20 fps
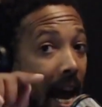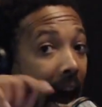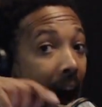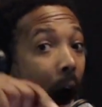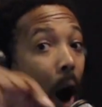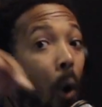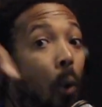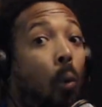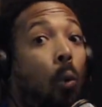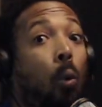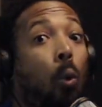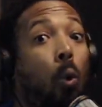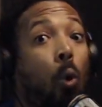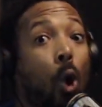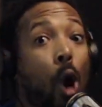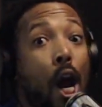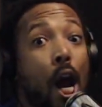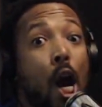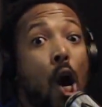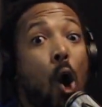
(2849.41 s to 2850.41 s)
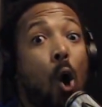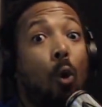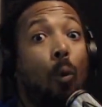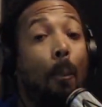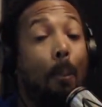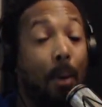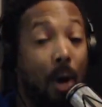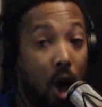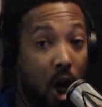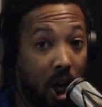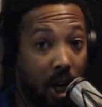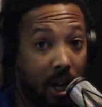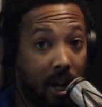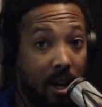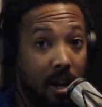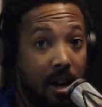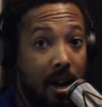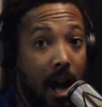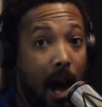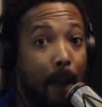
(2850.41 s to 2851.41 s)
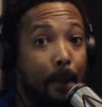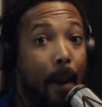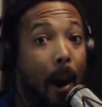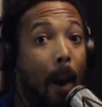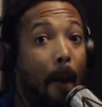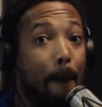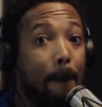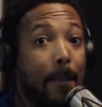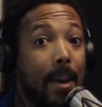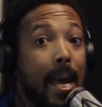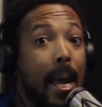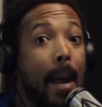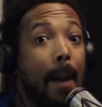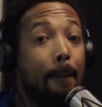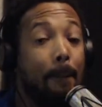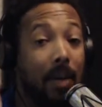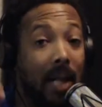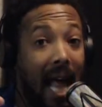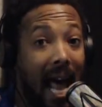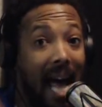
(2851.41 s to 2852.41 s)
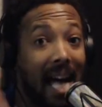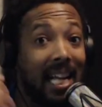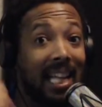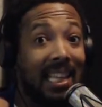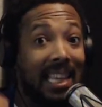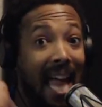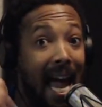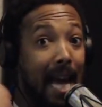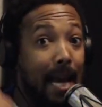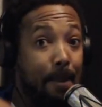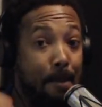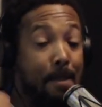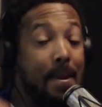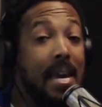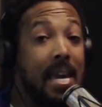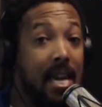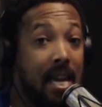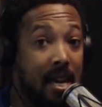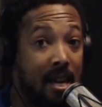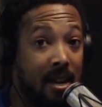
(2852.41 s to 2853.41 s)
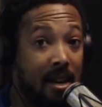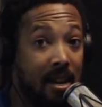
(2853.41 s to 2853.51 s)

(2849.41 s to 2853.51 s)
A real book about being black like me